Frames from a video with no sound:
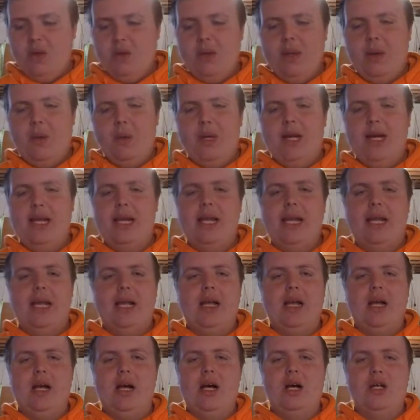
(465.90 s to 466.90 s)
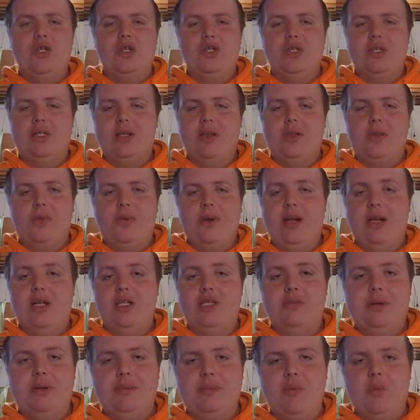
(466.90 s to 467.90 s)
They were getting like 100 to
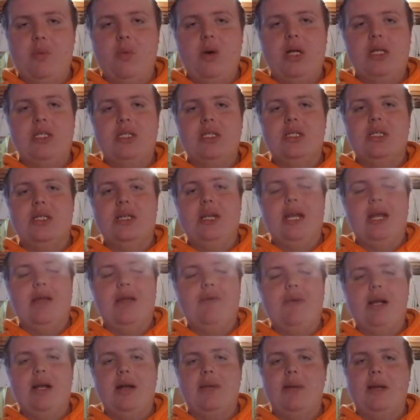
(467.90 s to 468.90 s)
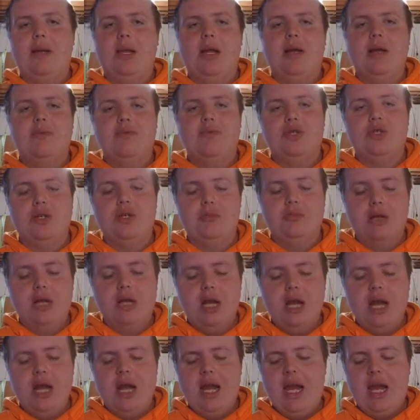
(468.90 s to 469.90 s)
300 people watching every time I live streamed,
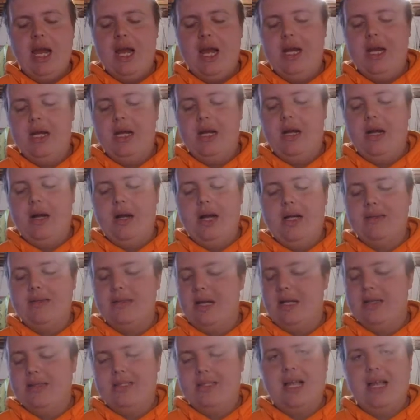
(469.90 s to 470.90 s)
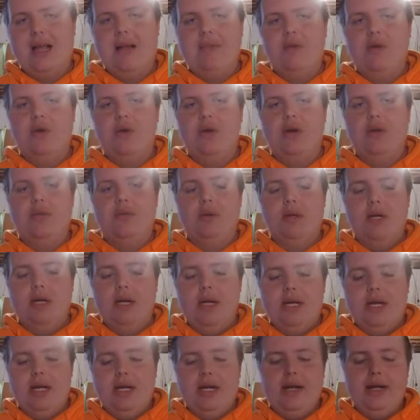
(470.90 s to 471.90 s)
and I stopped doing them,
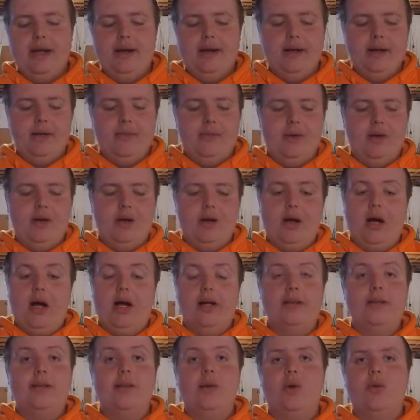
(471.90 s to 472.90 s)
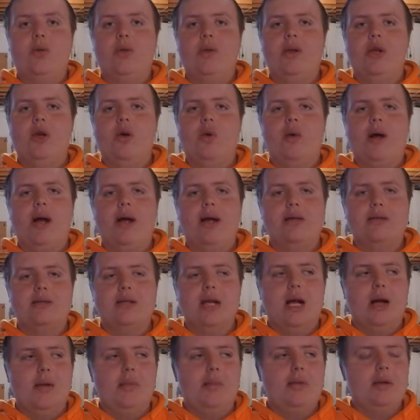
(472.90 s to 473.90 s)
and I honestly don't really know why I
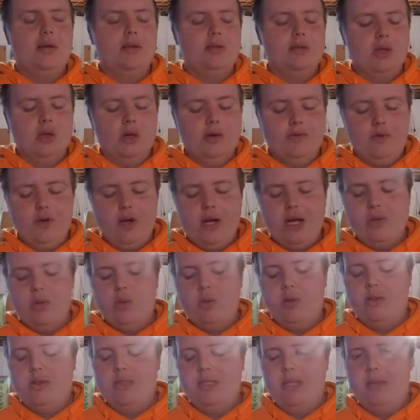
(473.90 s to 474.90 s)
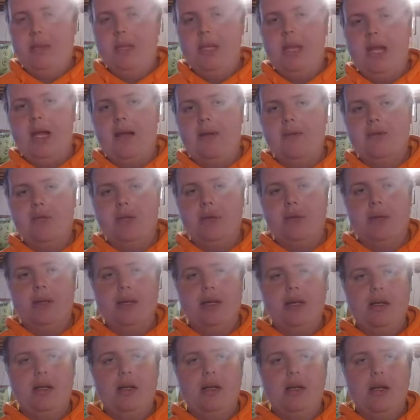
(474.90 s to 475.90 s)
stopped. So if you guys want to see me live stream
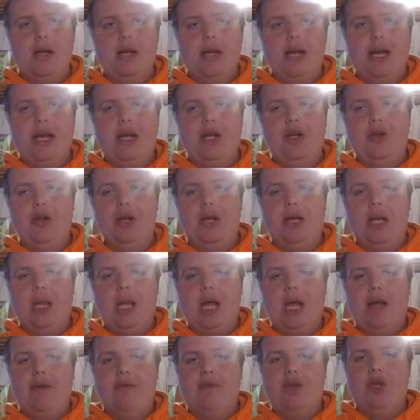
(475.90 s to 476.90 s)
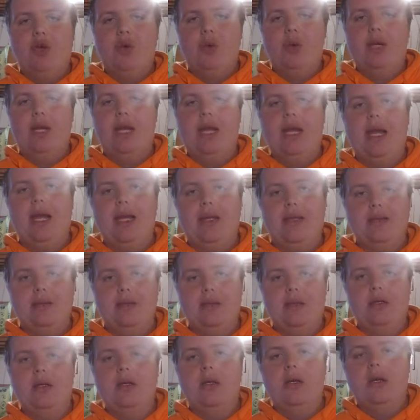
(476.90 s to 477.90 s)
again and do like live Q&As
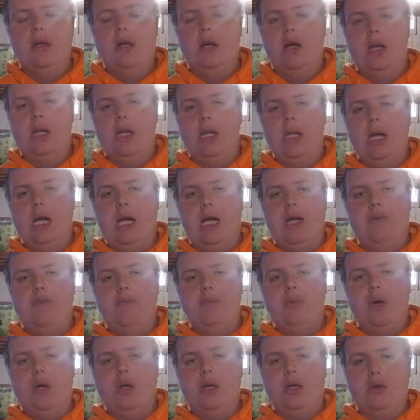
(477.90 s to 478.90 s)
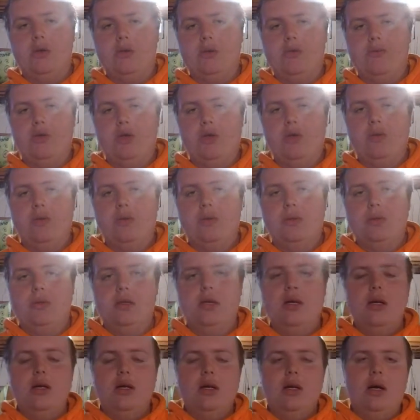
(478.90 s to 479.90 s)
and live product reviews and
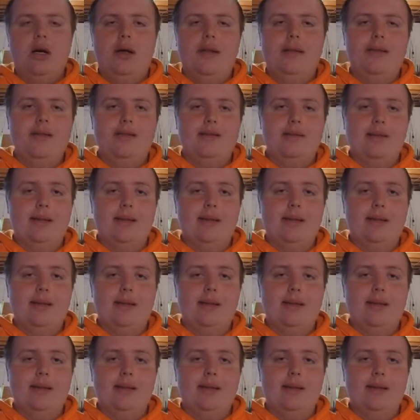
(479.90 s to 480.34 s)
this